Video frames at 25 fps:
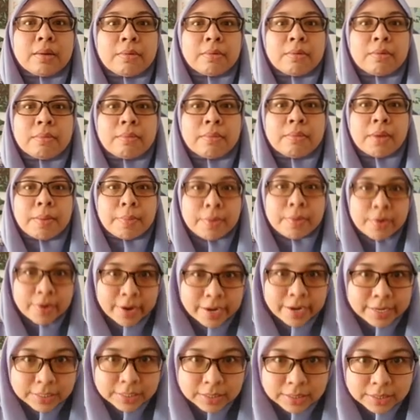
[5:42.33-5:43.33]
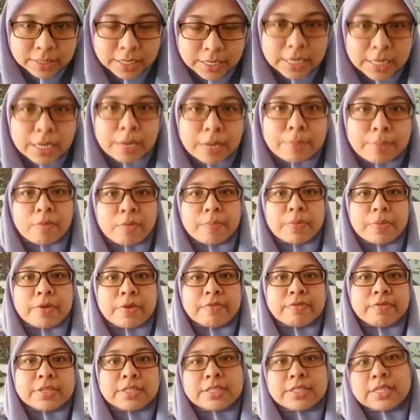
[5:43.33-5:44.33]
memorize a name of
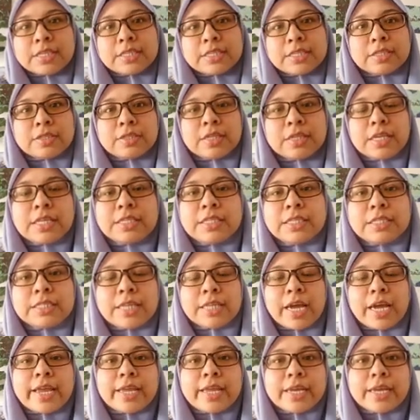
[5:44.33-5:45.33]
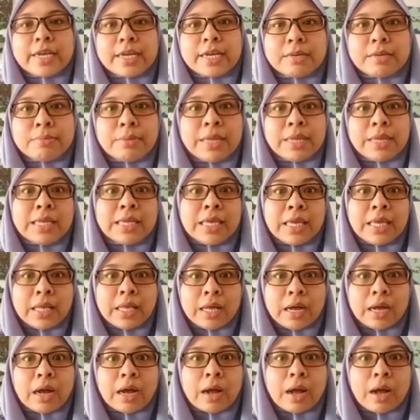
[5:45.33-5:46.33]
prefixes. Say giant mean
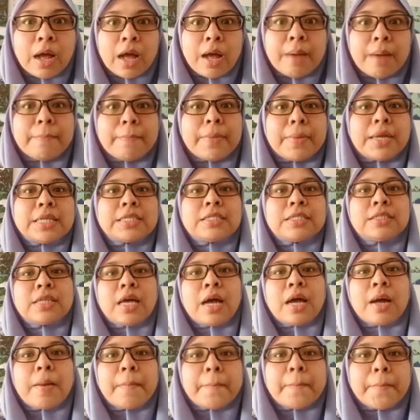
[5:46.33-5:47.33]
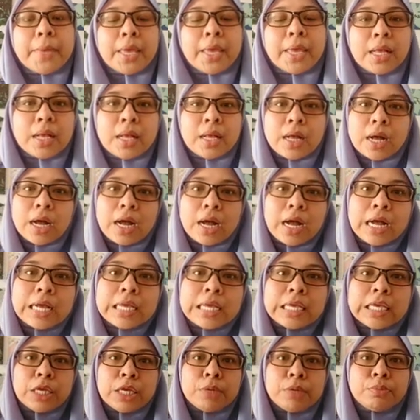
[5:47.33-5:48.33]
giga, masak mega,
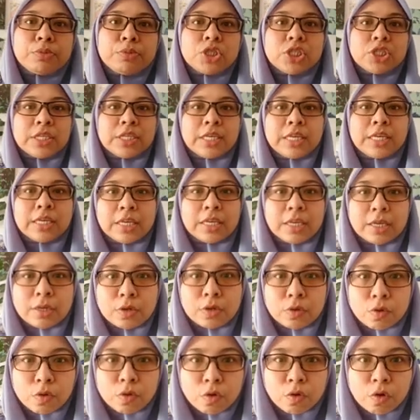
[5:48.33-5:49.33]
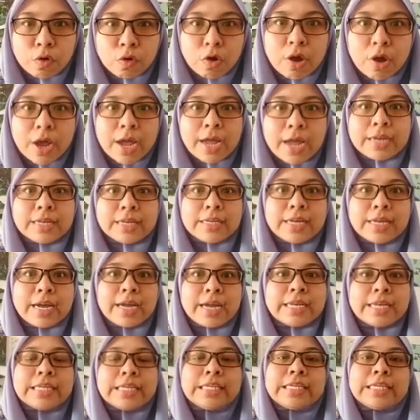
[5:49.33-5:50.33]
kimchi kilo,
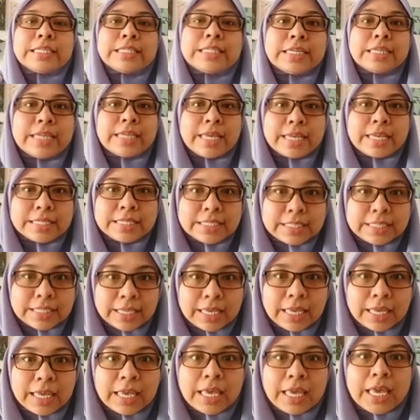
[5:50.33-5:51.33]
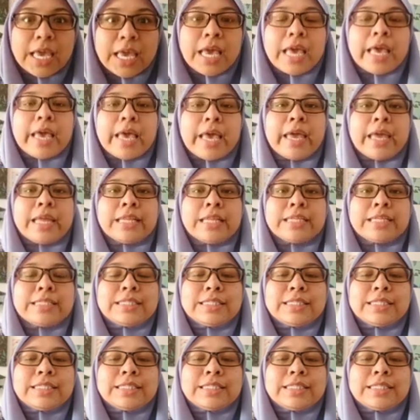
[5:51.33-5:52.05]
dan is a desi, and